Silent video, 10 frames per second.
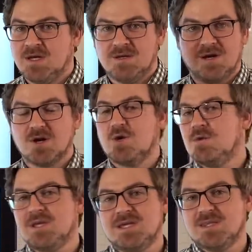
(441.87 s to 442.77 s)
Not
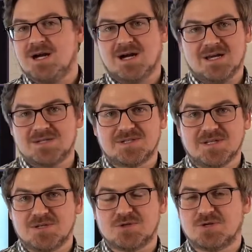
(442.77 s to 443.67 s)
only in the IELTS
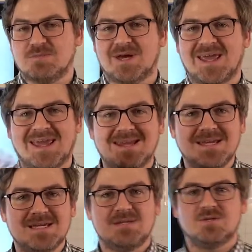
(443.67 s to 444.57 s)
industry, but any
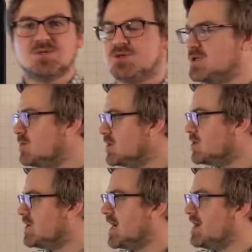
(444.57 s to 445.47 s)
industry where
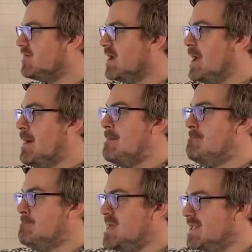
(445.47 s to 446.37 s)
you have
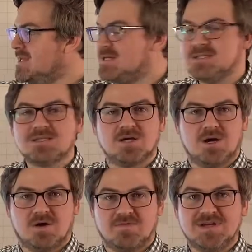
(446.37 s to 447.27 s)
millions
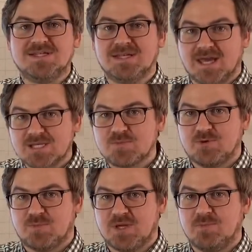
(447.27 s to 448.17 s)
of
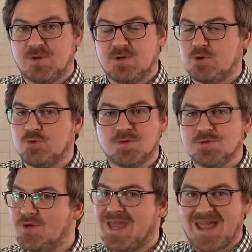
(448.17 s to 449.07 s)
desperate people who will
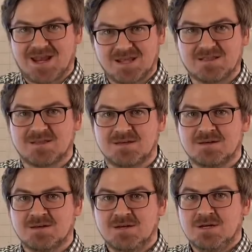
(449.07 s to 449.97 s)
do
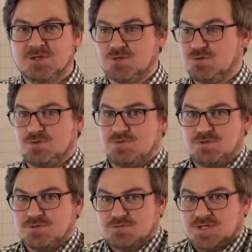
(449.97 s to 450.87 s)
anything to
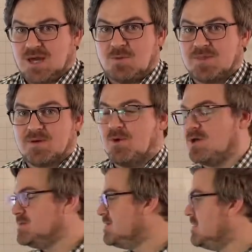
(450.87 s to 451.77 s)
get what they
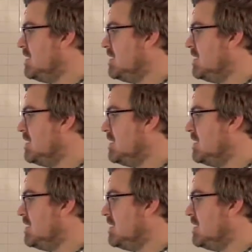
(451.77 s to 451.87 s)
want,